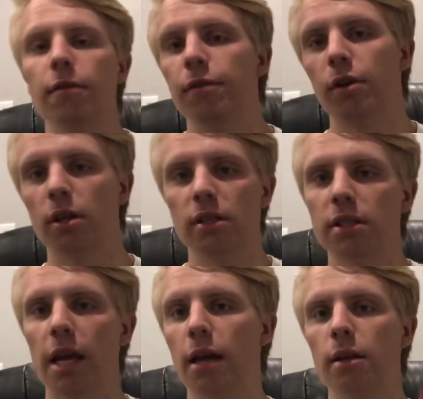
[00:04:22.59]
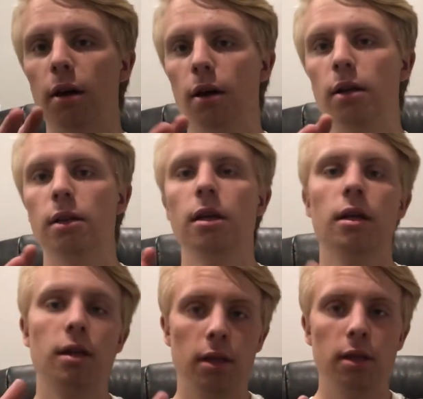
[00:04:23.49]
If you're going to stand on
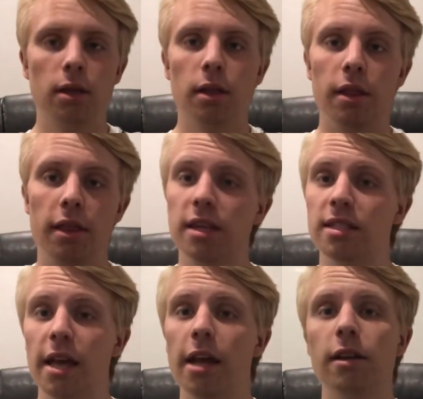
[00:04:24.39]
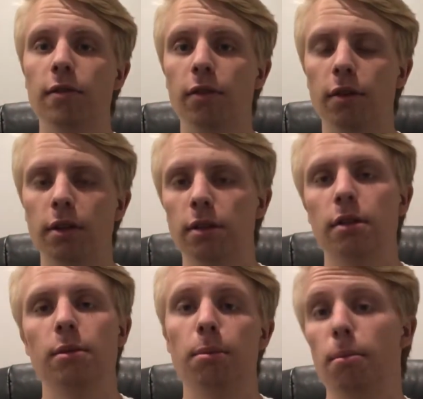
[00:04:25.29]
this end of the
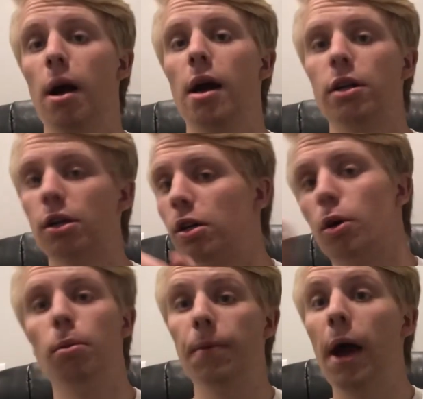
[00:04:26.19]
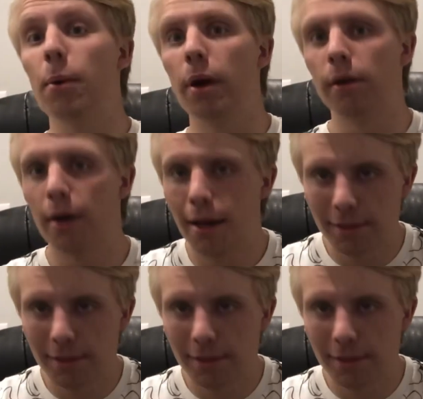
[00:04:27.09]
mine, you're going to go that way, right?